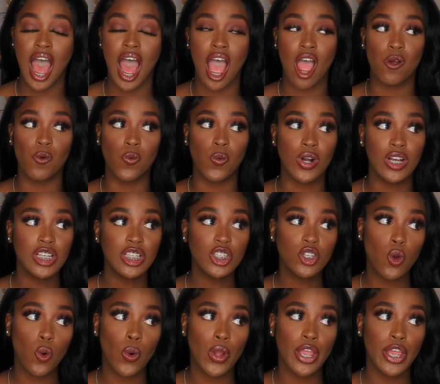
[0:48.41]
I was
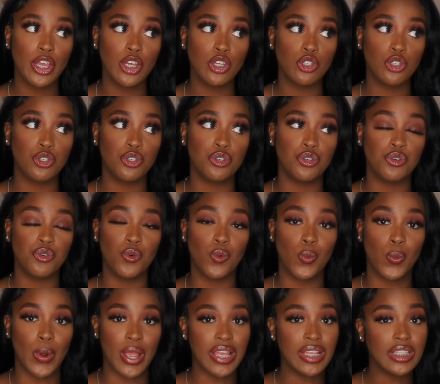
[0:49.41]
going to
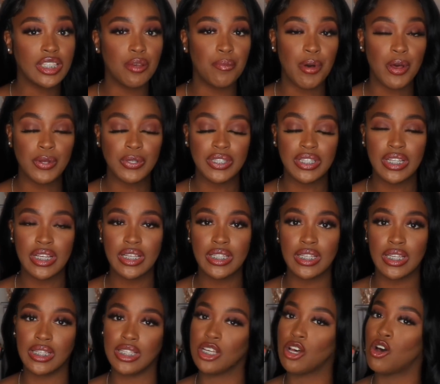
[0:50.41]
wait to post this
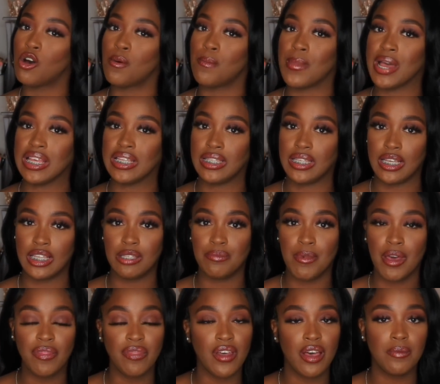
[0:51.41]
until my
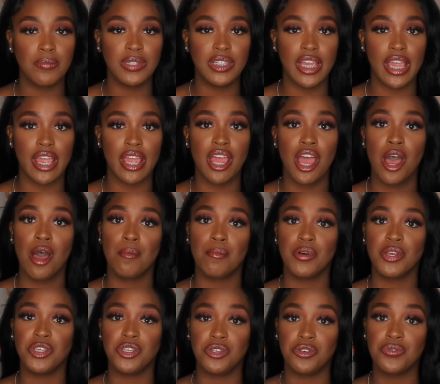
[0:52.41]
6-month update,
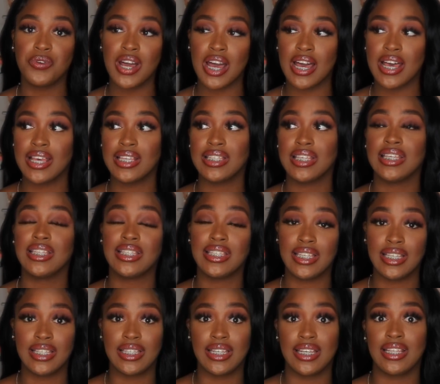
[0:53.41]
but you guys
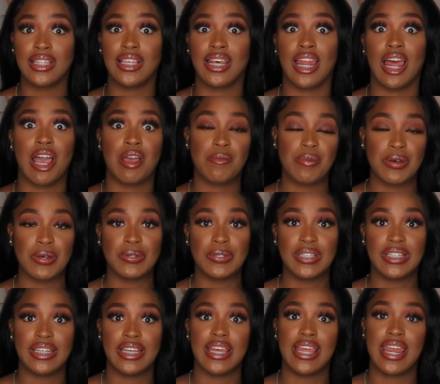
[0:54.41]
insisted that I
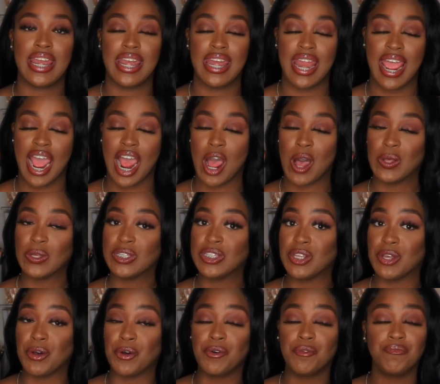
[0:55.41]
post it now,
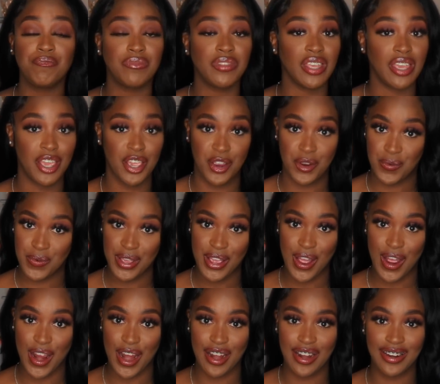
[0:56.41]
so here we
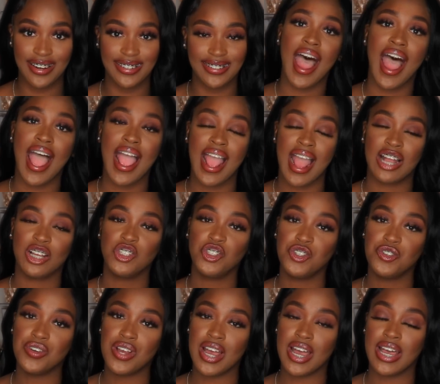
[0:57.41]
are. I asked
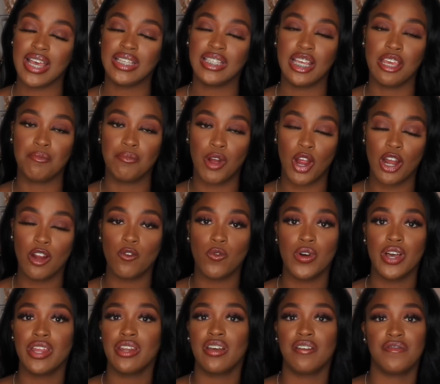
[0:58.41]
you guys in part
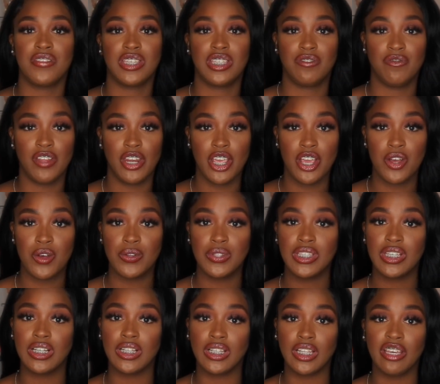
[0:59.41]
1 of this video
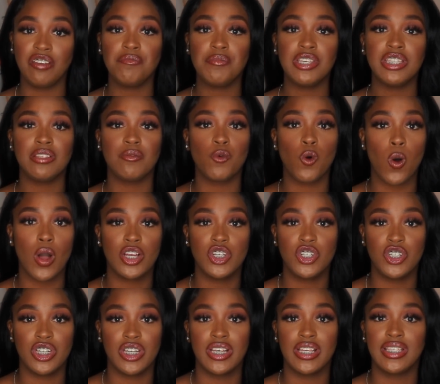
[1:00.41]
to leave me some
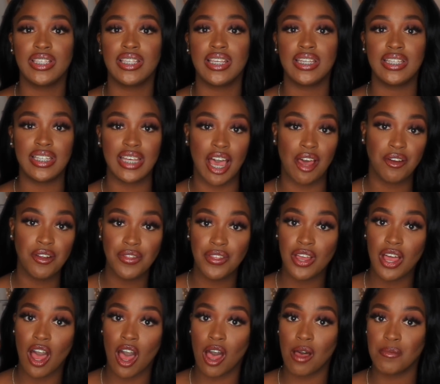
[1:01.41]
questions down in the
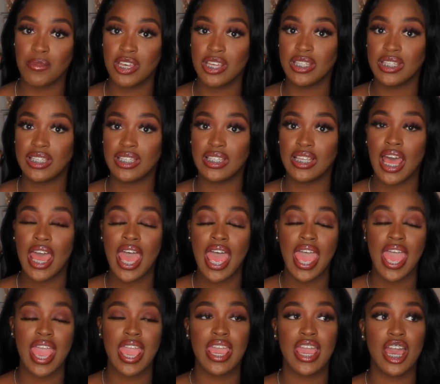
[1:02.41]
comments,
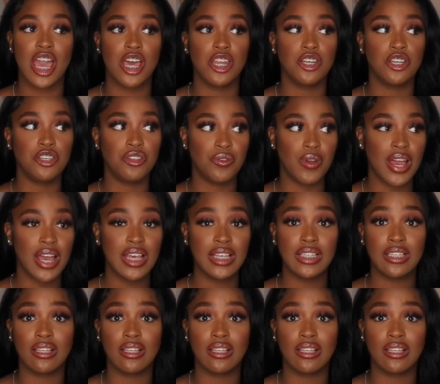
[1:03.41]
and you guys